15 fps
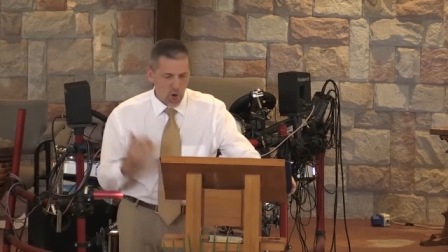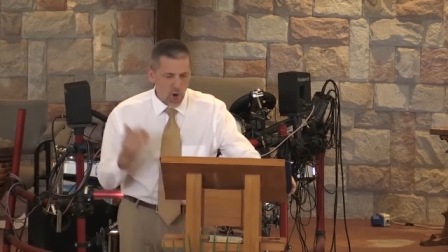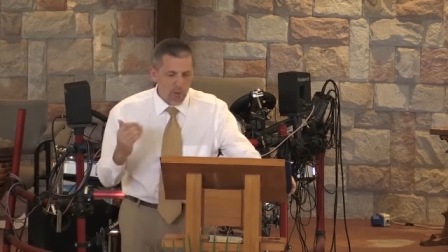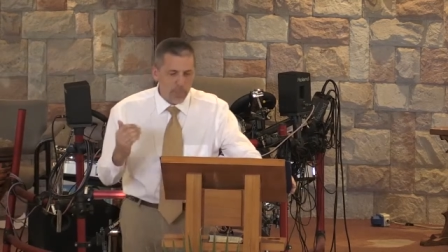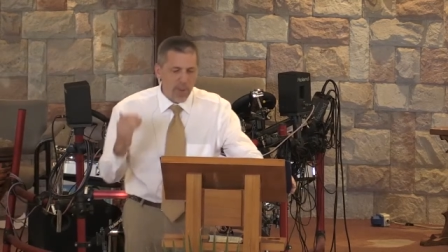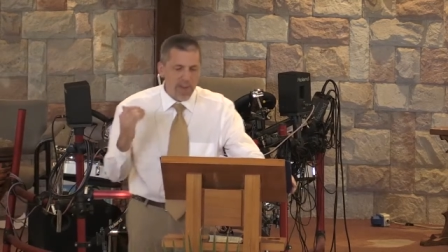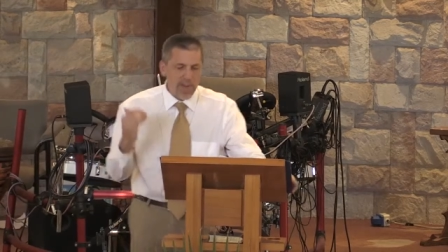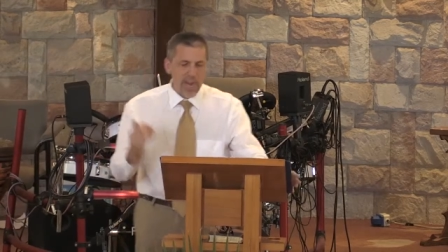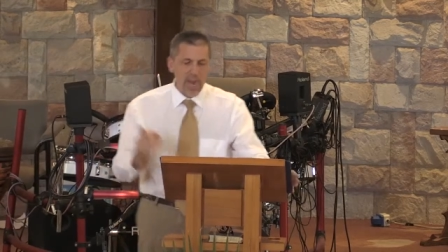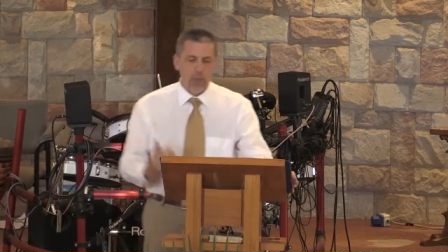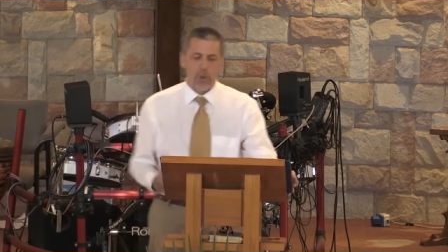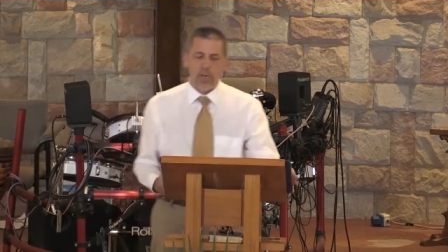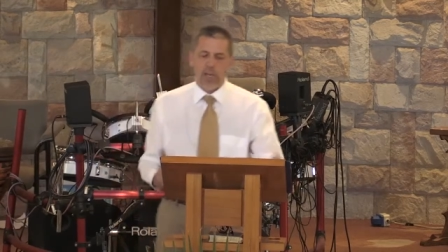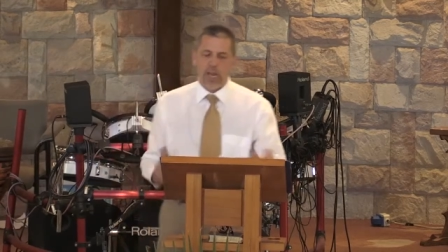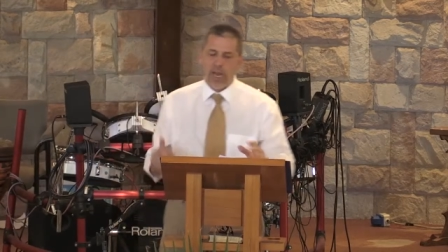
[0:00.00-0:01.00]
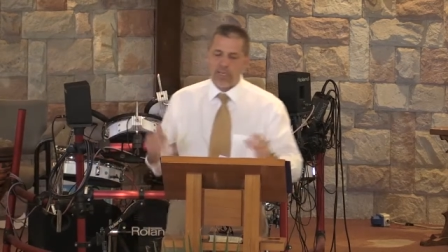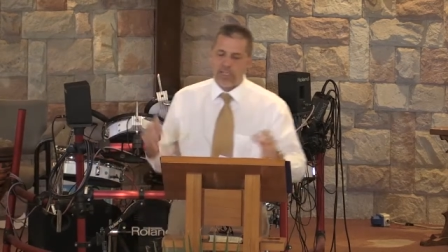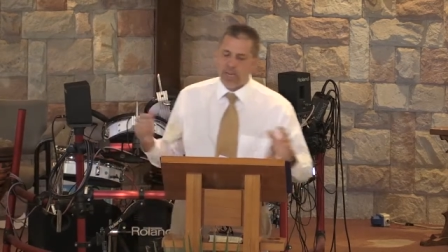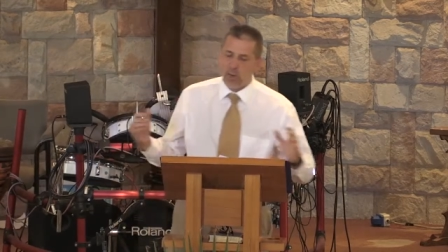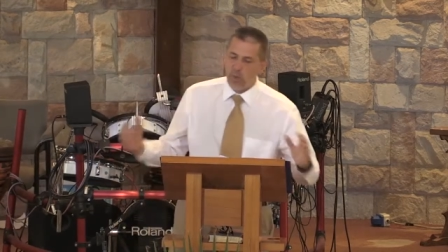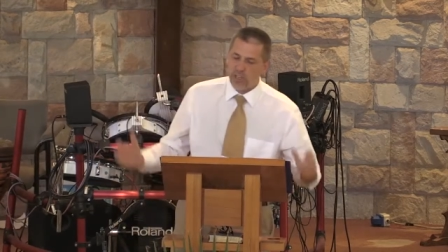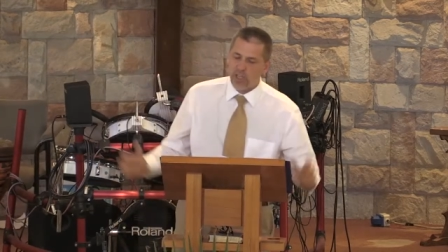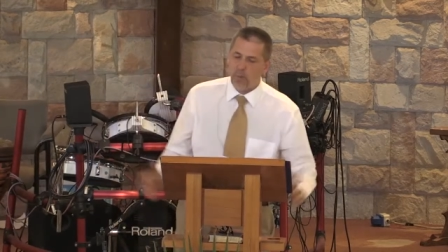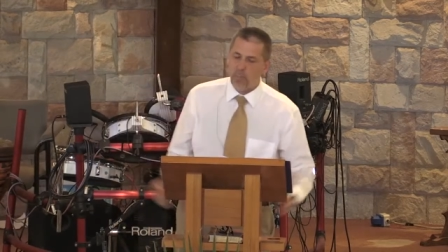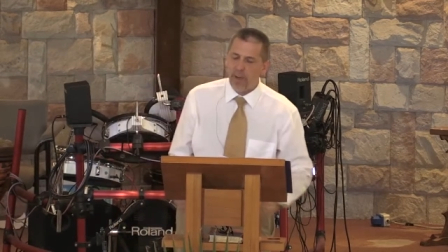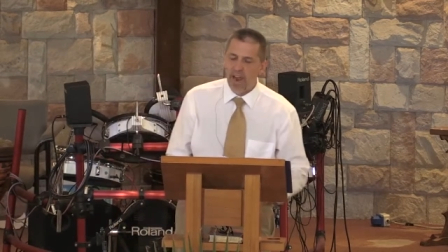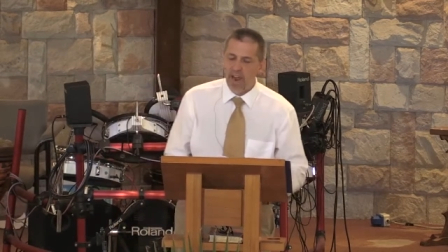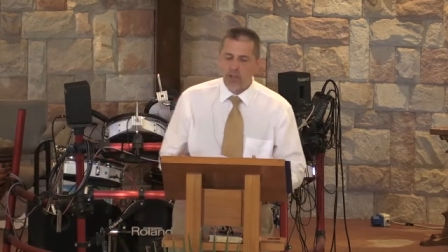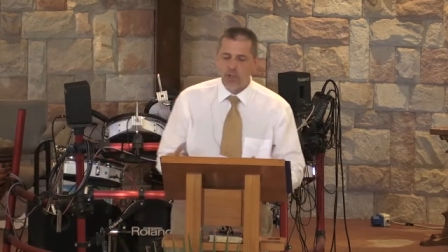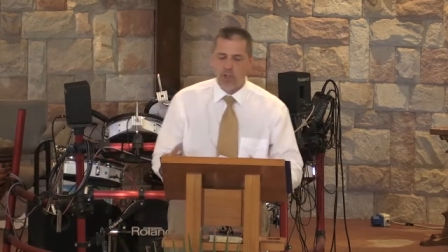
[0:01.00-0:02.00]
God may yet relent and with
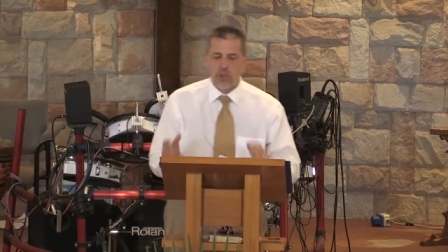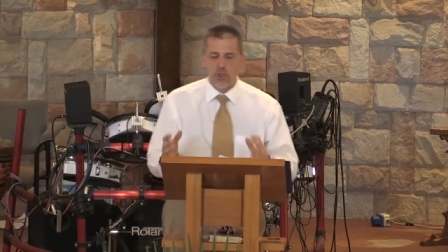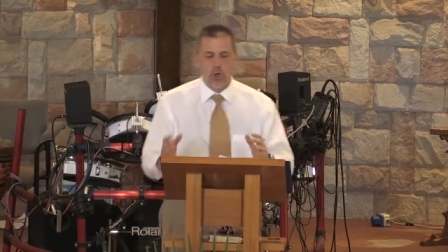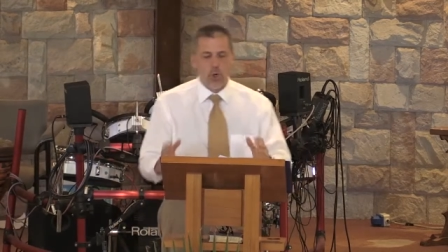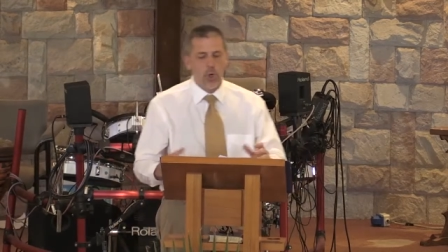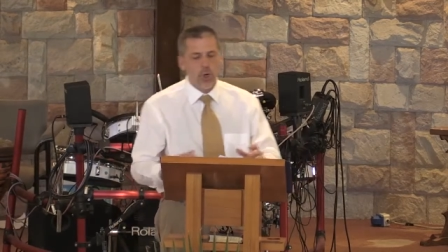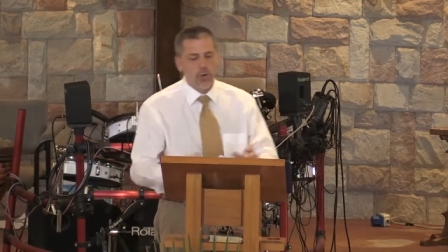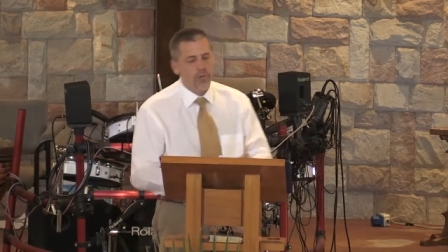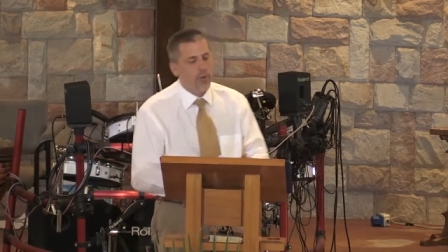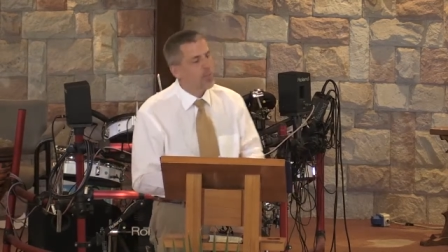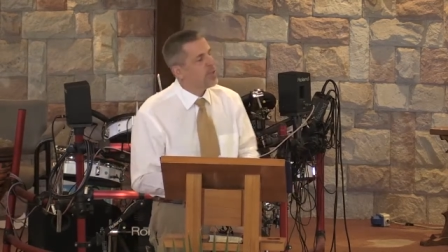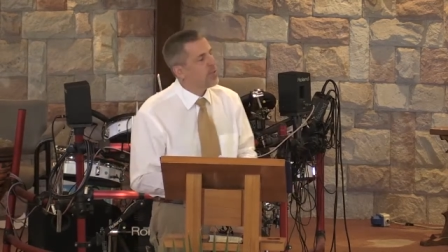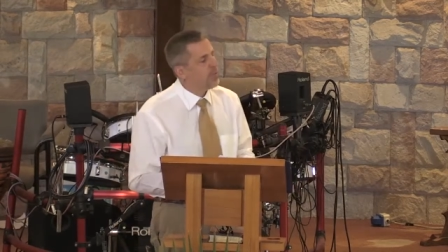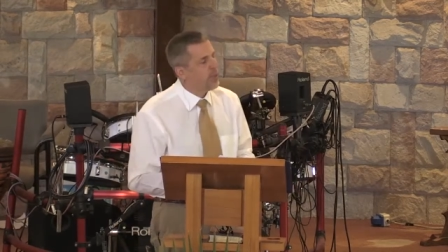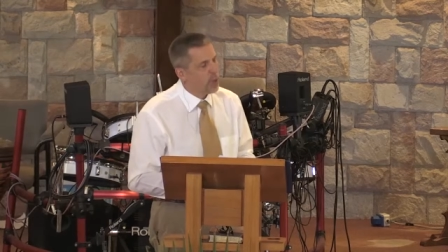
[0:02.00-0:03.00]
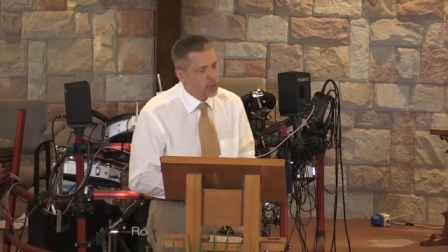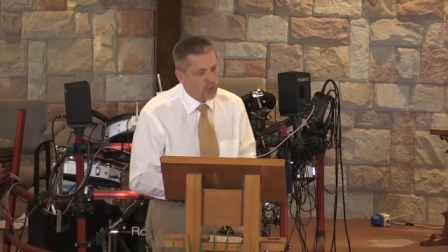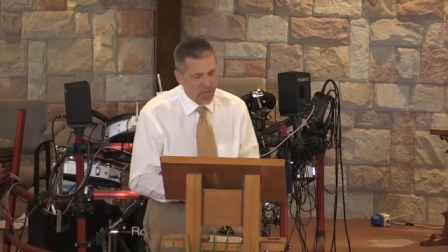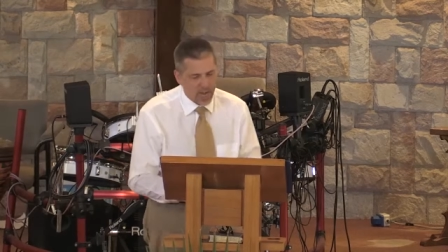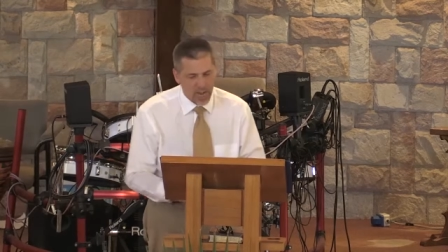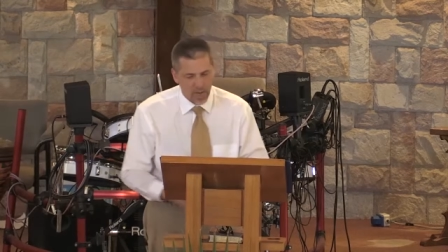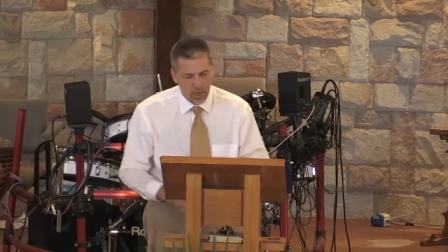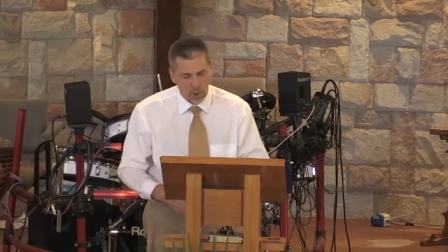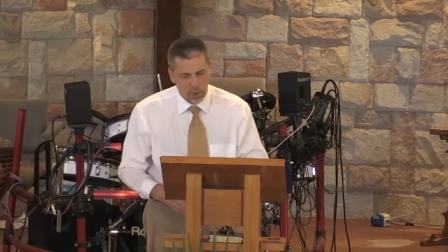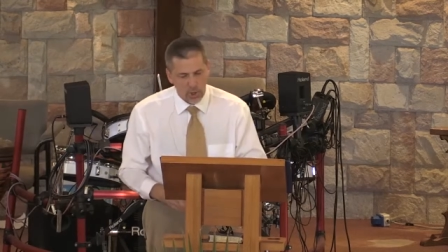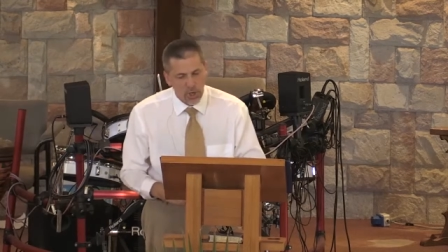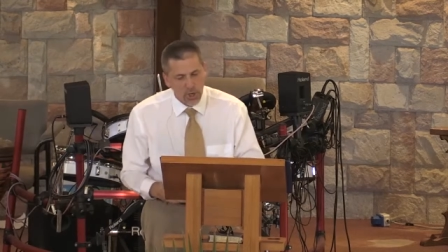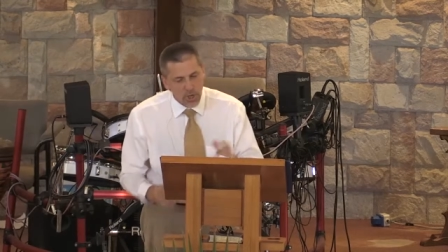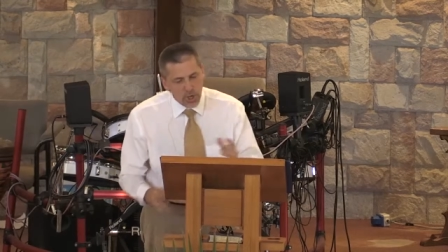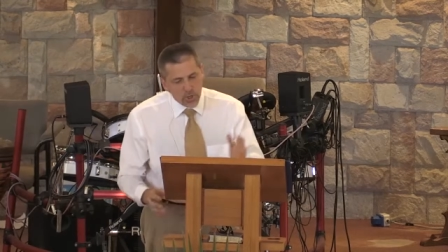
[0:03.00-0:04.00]
compassion turn from his fierce anger